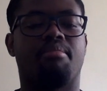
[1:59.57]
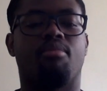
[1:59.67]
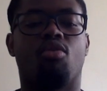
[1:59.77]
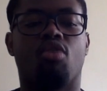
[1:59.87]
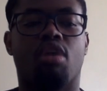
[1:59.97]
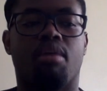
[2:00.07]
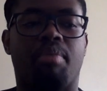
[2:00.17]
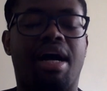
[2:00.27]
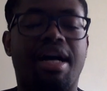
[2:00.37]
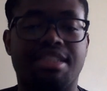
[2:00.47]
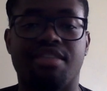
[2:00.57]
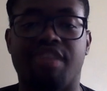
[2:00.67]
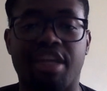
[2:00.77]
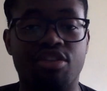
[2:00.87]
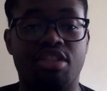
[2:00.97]
more positive
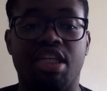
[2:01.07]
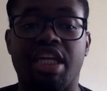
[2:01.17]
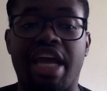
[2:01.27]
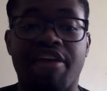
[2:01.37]
energy and